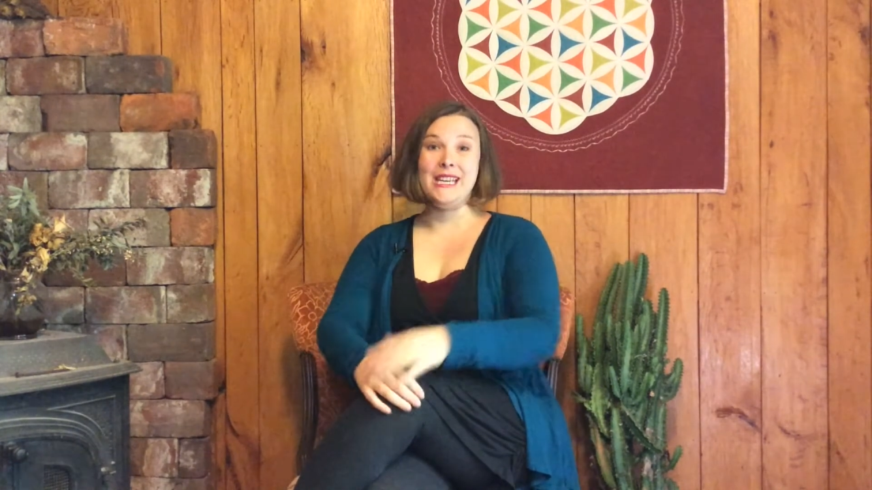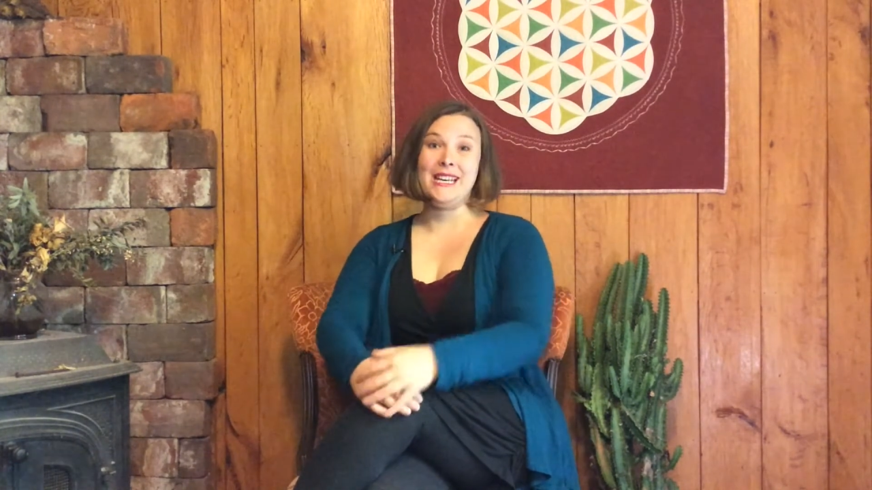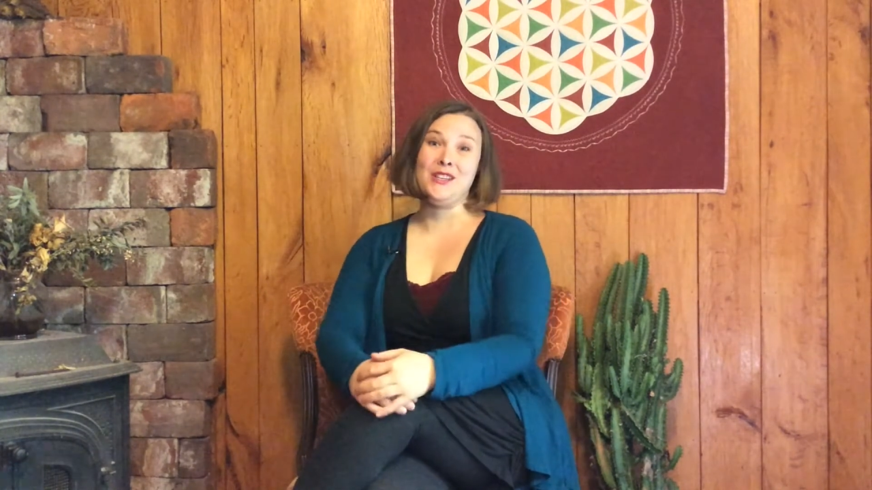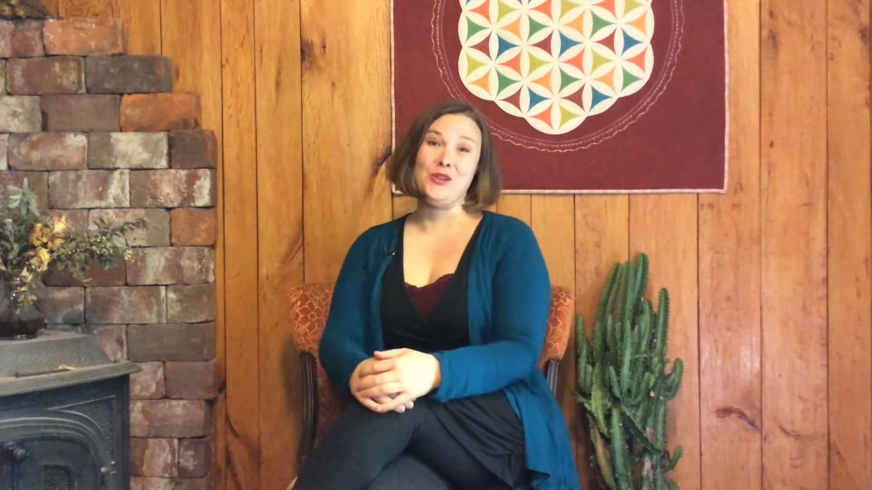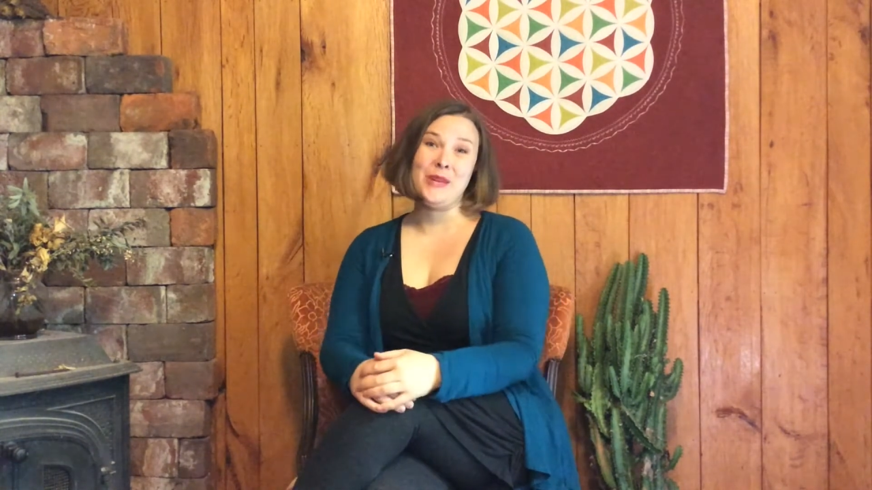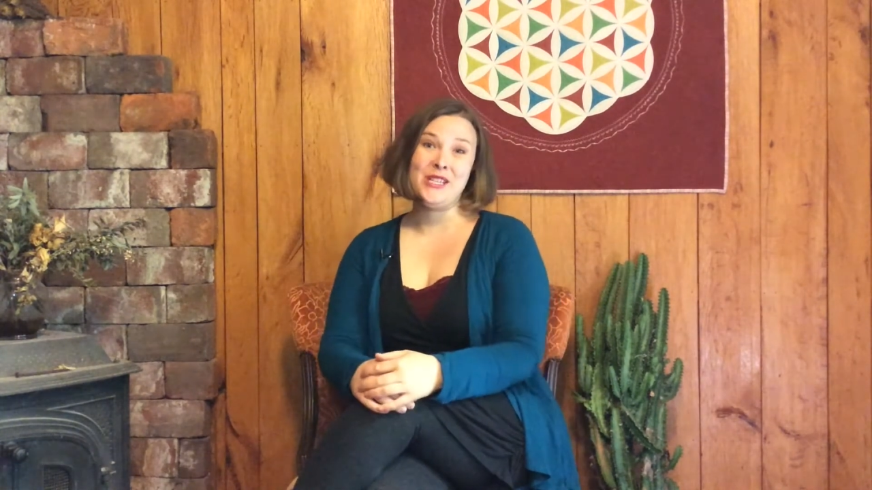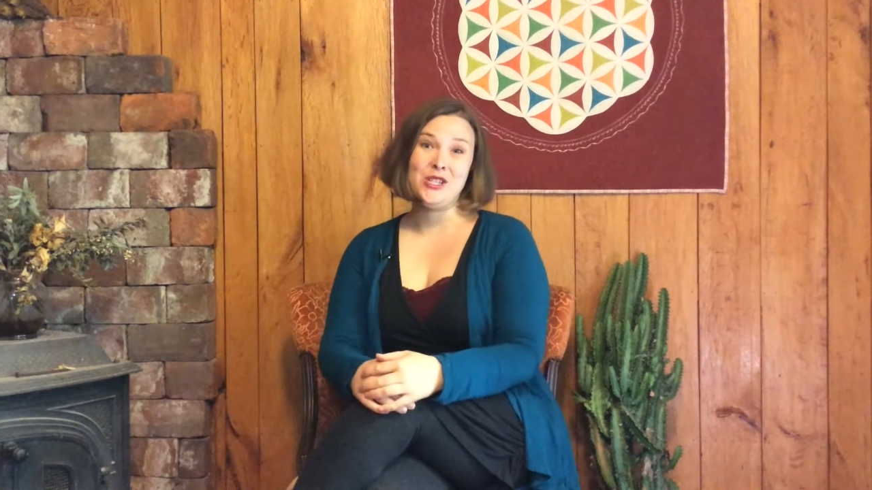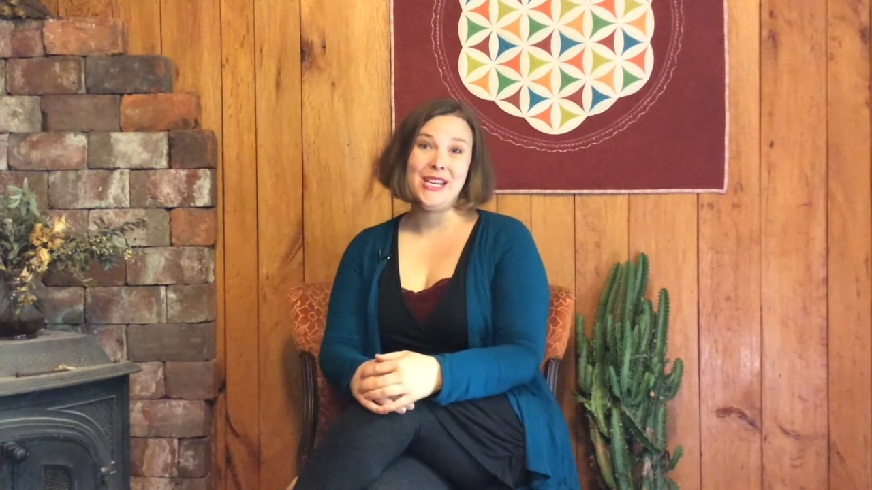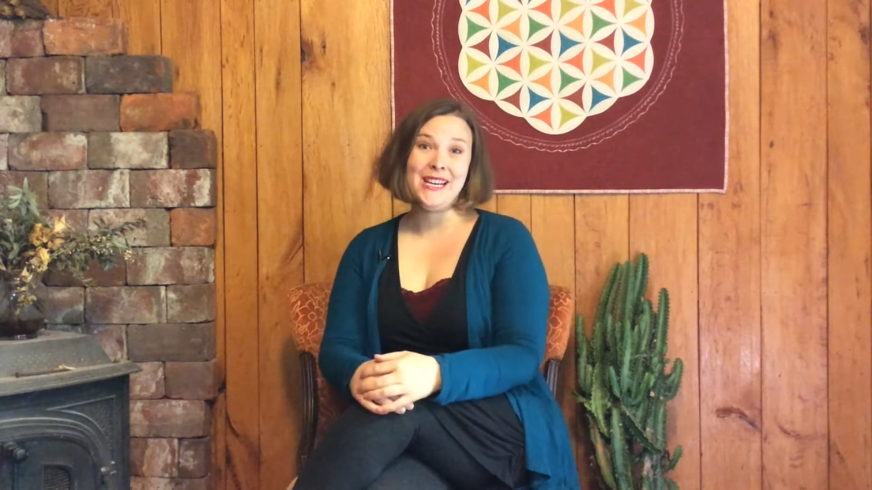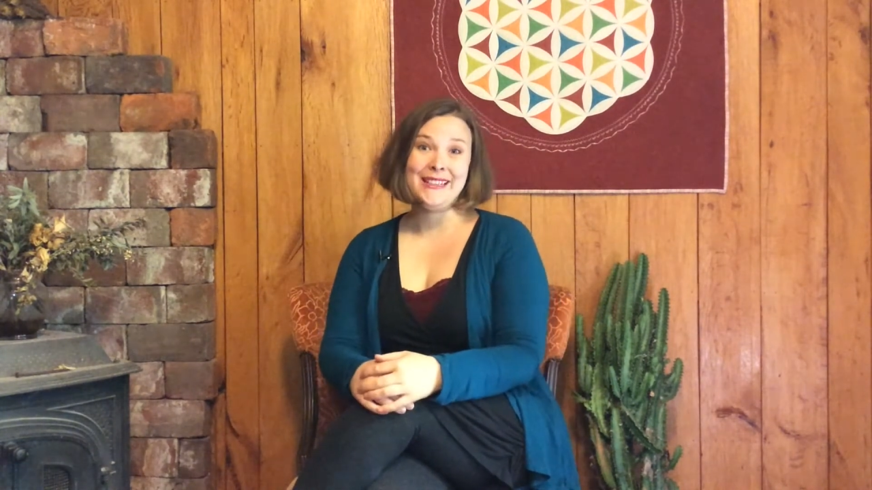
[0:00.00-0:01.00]
eating and your
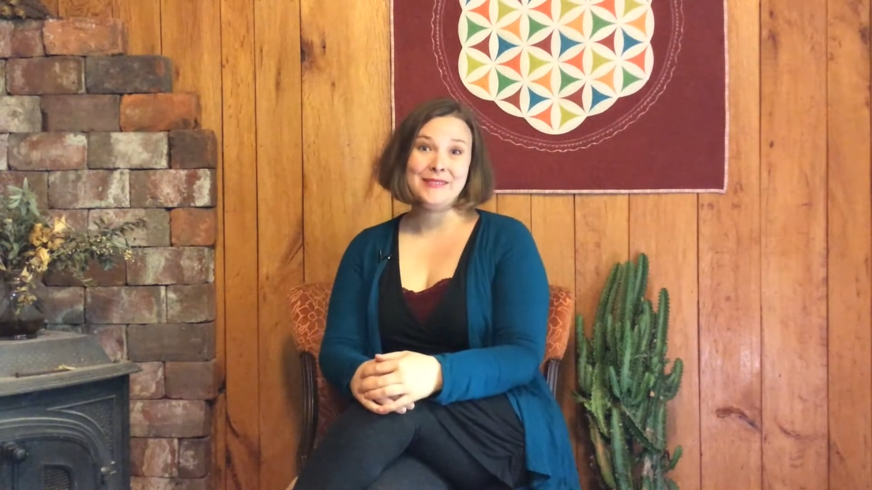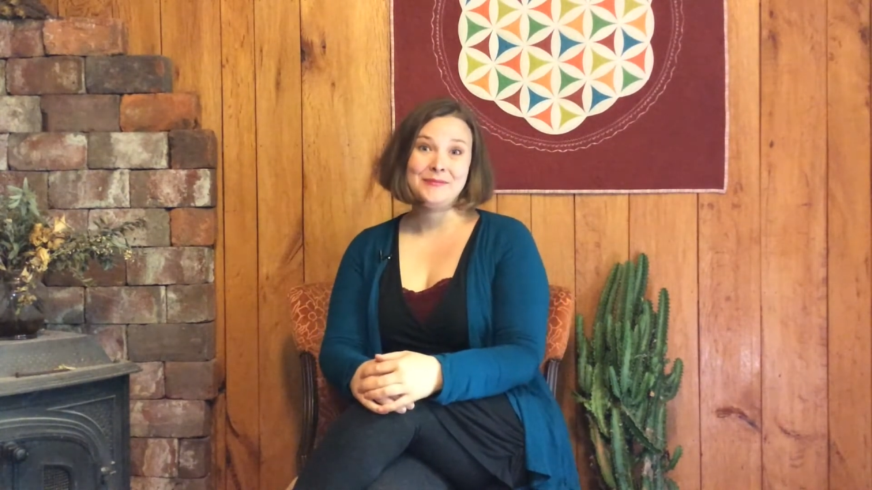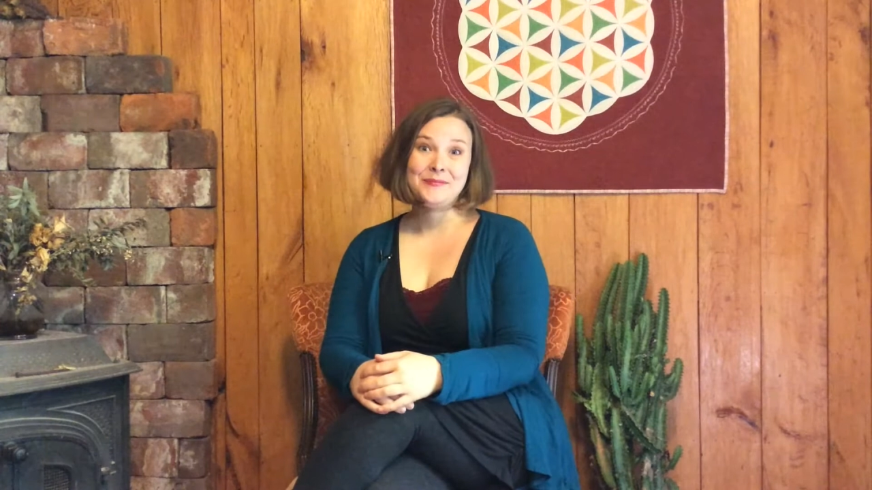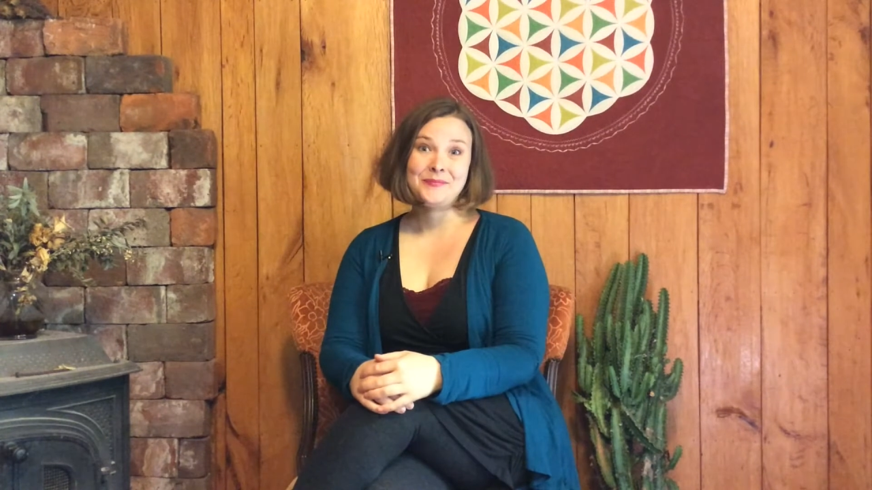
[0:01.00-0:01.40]
binge eating?